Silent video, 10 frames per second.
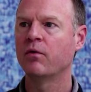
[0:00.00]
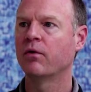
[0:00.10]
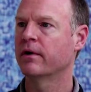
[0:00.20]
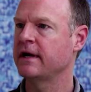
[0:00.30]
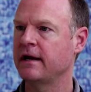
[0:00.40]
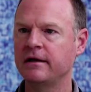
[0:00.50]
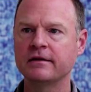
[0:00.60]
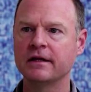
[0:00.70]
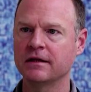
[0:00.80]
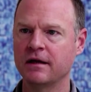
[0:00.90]
or
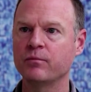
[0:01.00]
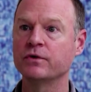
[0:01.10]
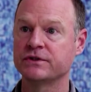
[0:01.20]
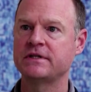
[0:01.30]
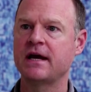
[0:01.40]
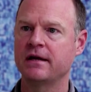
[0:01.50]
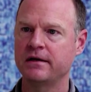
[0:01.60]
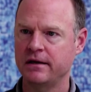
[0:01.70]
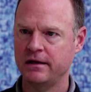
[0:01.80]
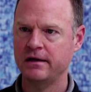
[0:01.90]
anything that will
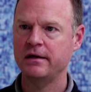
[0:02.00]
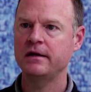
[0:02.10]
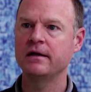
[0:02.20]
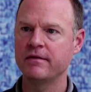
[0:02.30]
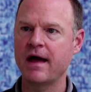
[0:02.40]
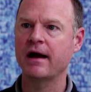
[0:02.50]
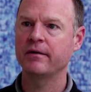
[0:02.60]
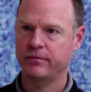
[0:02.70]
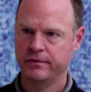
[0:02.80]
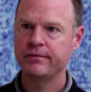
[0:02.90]
stand in
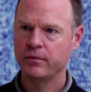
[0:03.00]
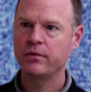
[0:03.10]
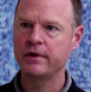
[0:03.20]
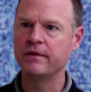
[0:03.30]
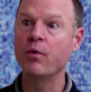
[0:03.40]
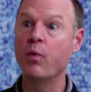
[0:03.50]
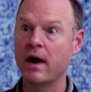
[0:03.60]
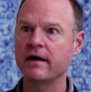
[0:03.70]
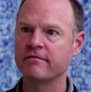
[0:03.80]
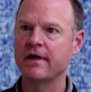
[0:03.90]
the
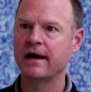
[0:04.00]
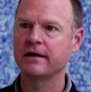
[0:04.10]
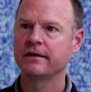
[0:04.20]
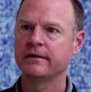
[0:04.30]
way of that.